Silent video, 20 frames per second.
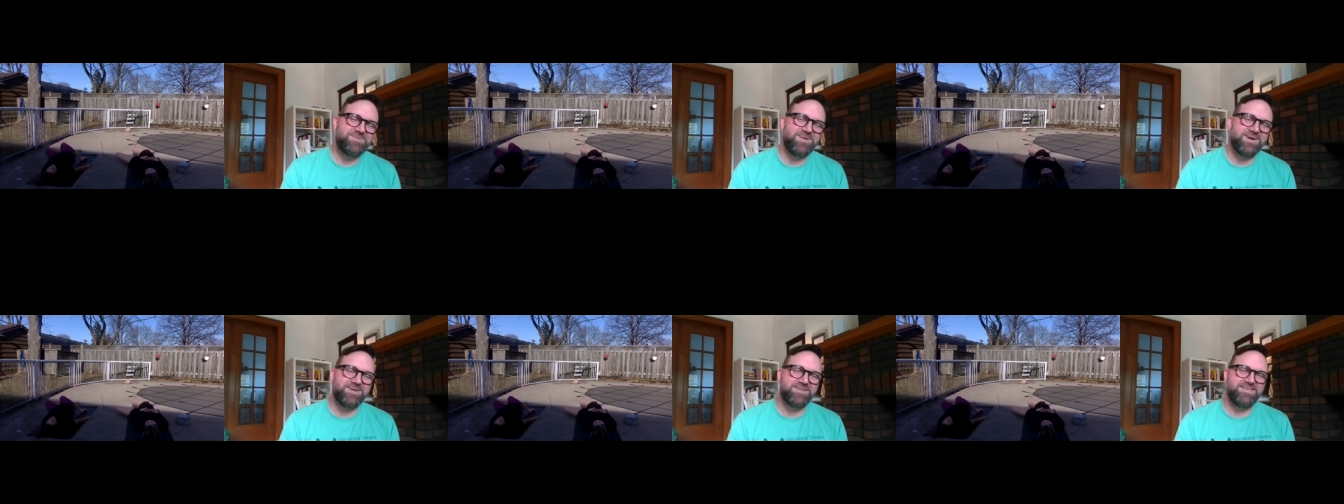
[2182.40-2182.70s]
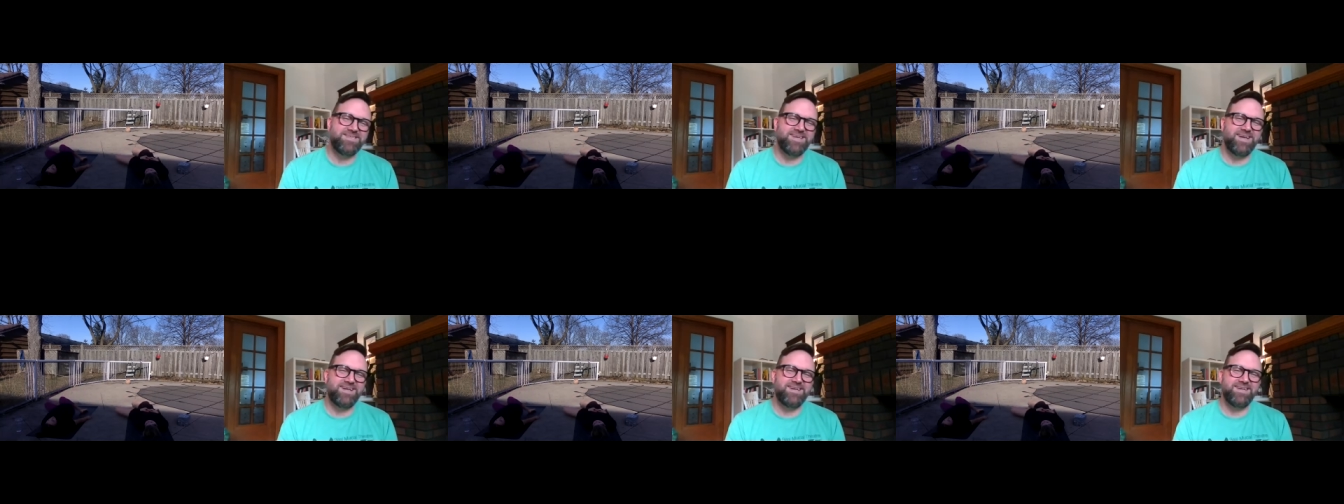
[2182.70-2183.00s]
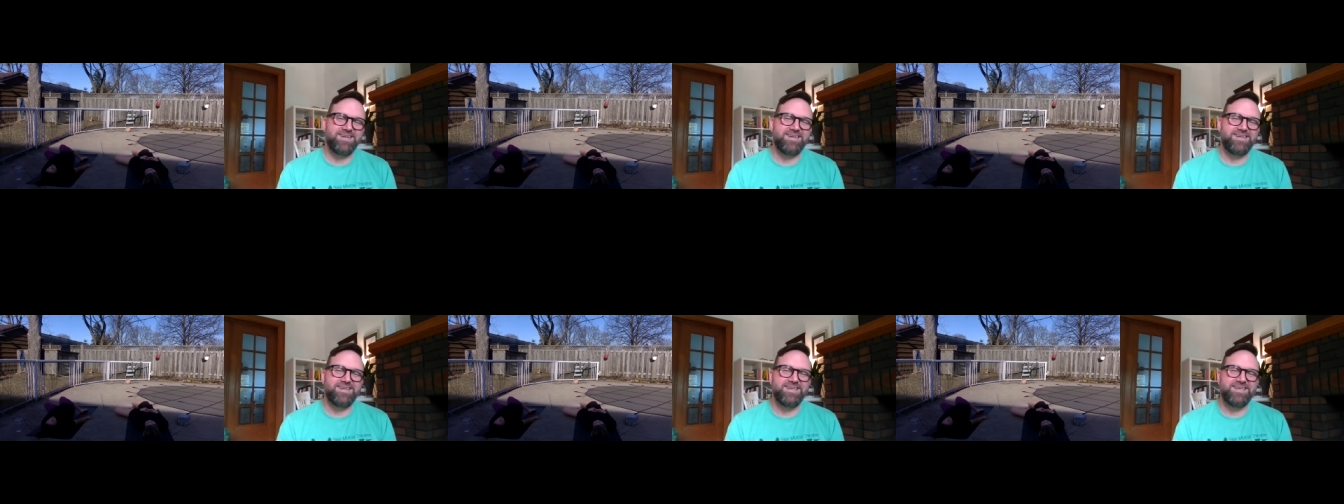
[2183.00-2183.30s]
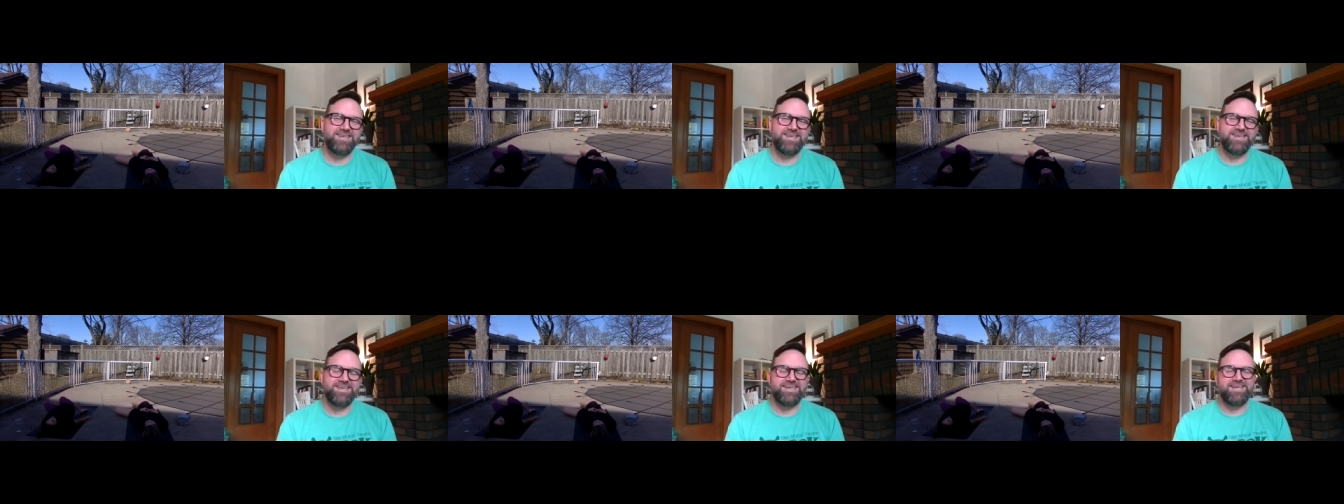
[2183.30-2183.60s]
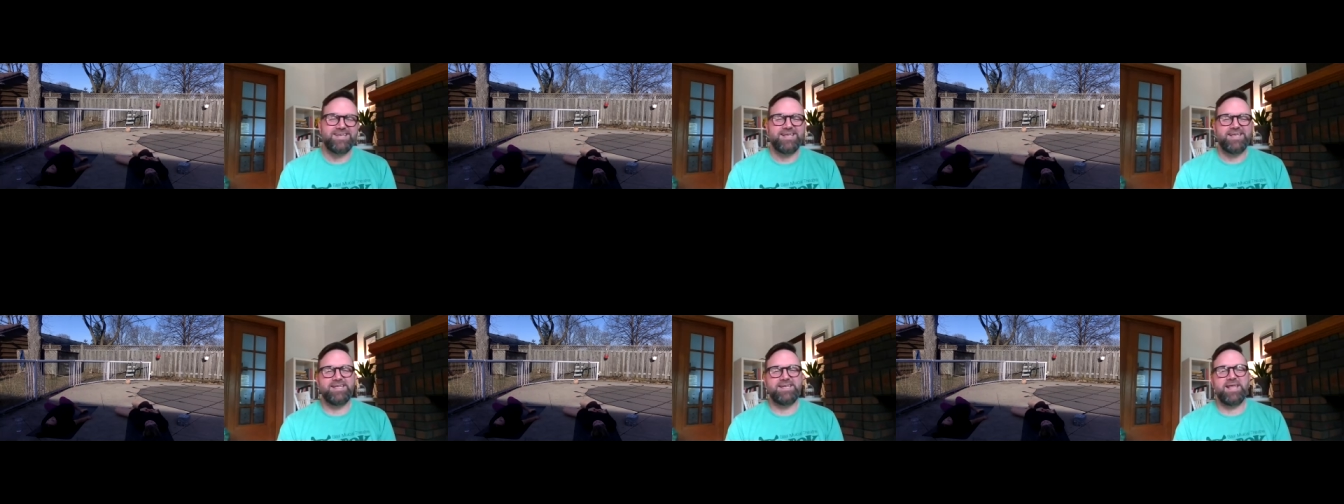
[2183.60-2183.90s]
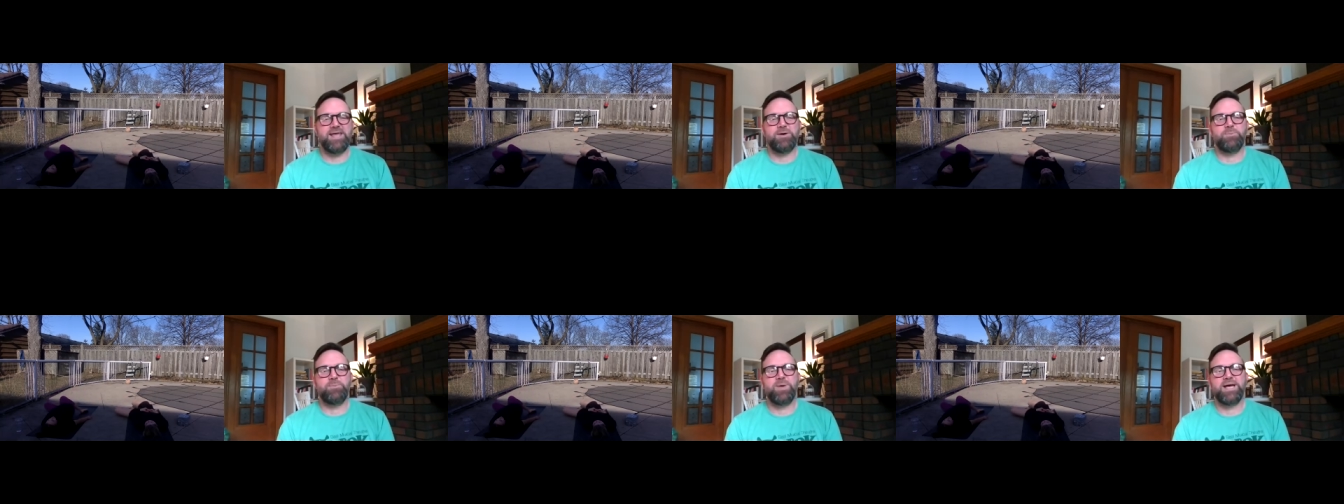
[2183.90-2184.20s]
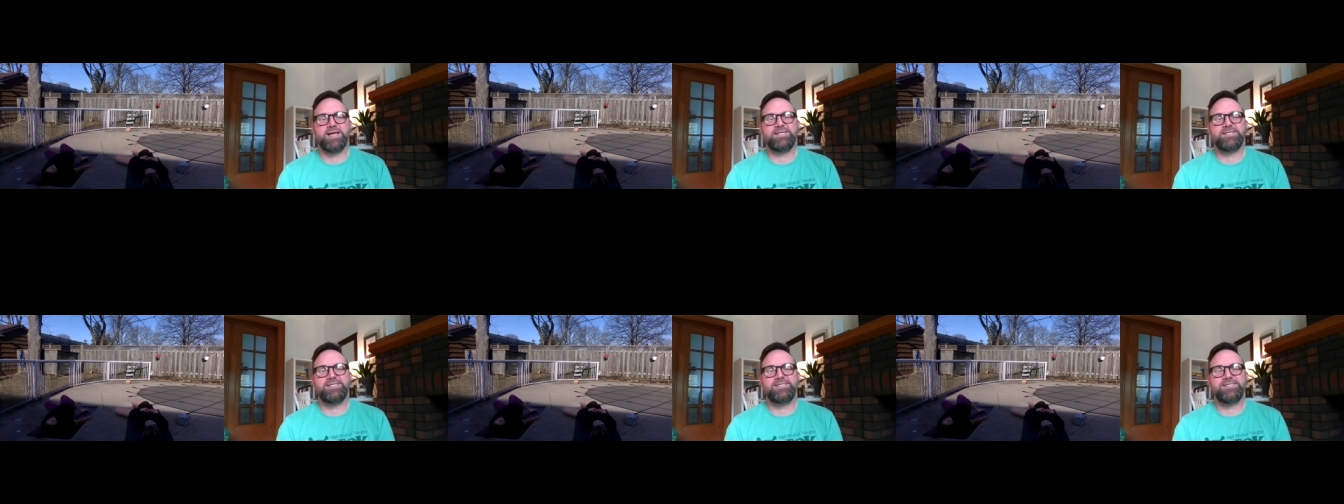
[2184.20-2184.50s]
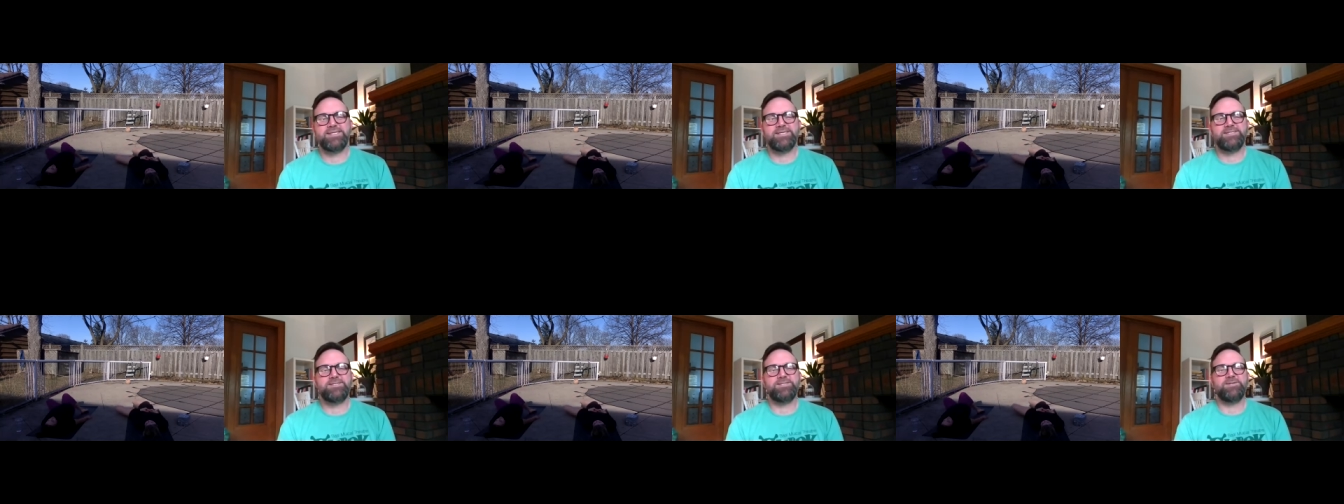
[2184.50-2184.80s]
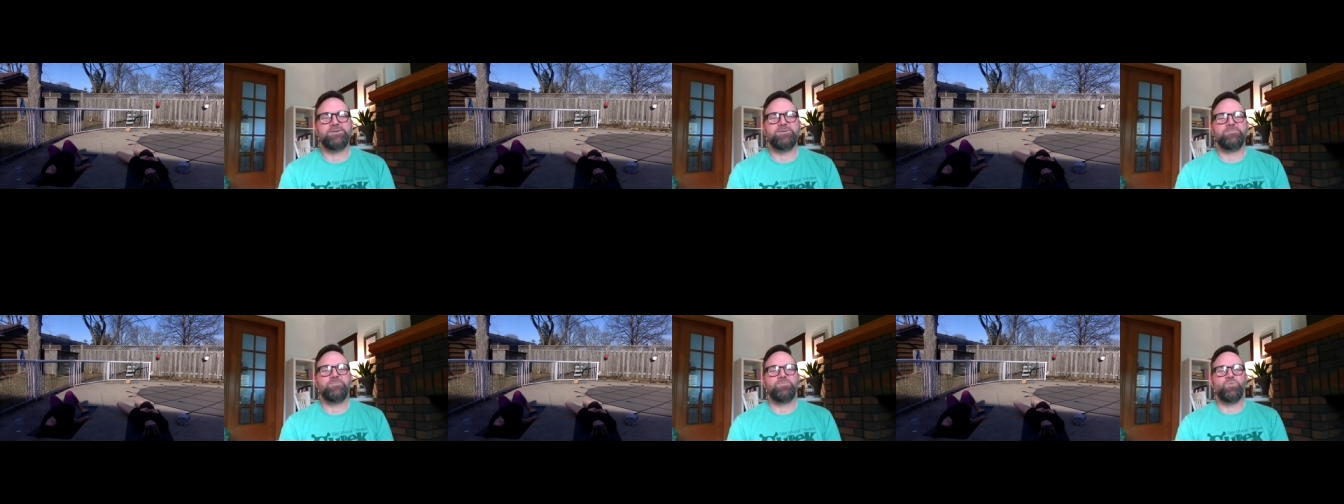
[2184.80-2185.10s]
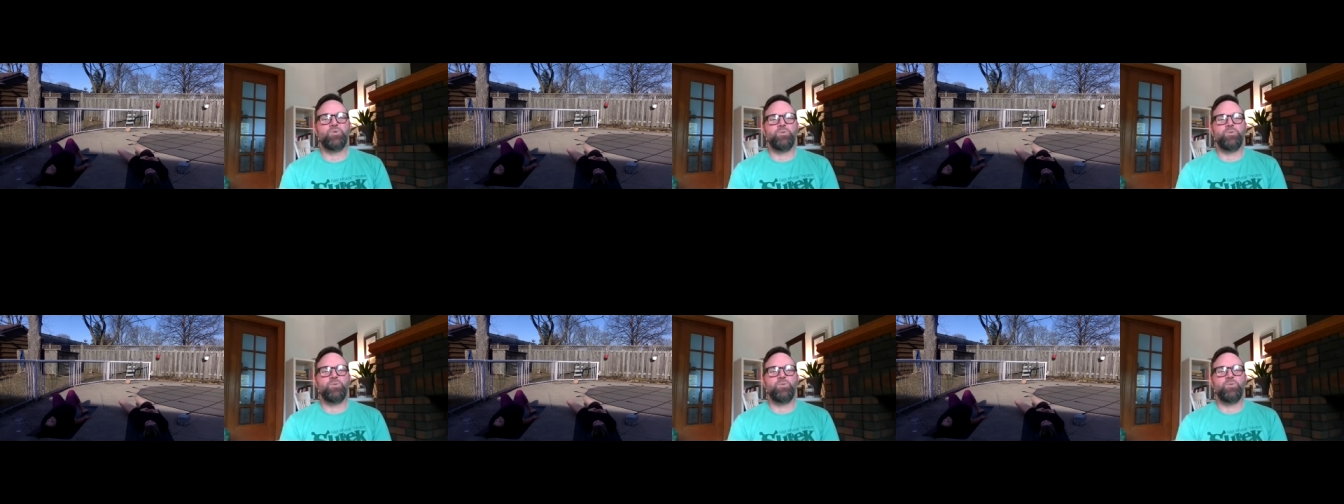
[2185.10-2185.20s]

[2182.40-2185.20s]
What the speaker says: Well done. Inhale back to center.